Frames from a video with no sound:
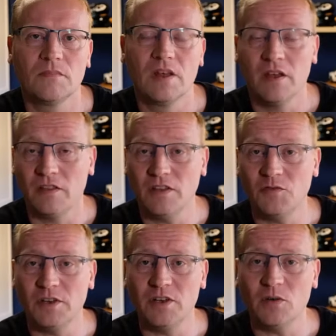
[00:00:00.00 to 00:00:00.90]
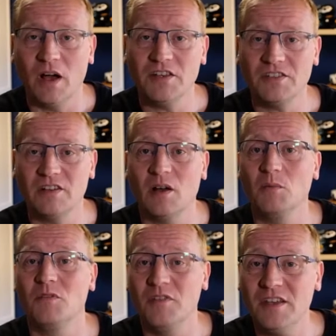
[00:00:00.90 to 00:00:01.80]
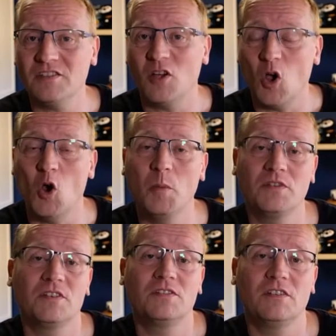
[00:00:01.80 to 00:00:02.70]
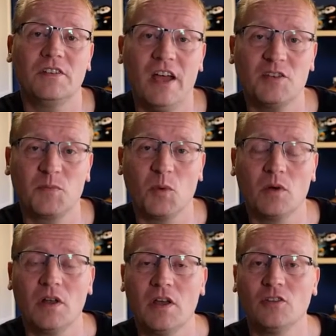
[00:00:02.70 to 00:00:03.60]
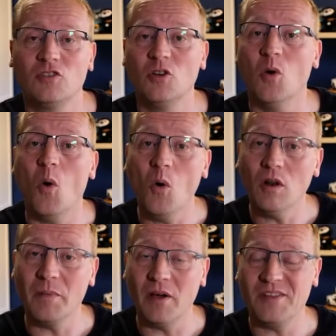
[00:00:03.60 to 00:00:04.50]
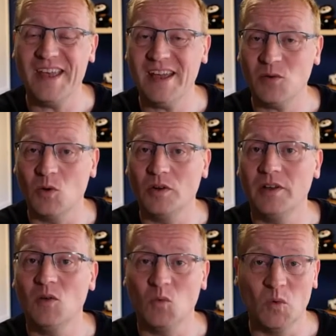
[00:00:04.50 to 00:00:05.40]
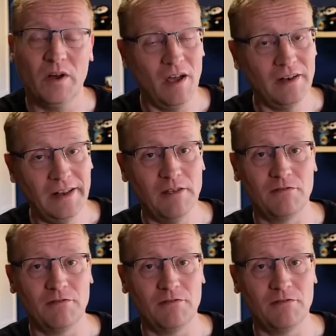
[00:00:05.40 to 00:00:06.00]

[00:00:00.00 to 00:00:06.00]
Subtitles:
In this video, I set up this Home Assistant dashboard to know all about the air quality where I live.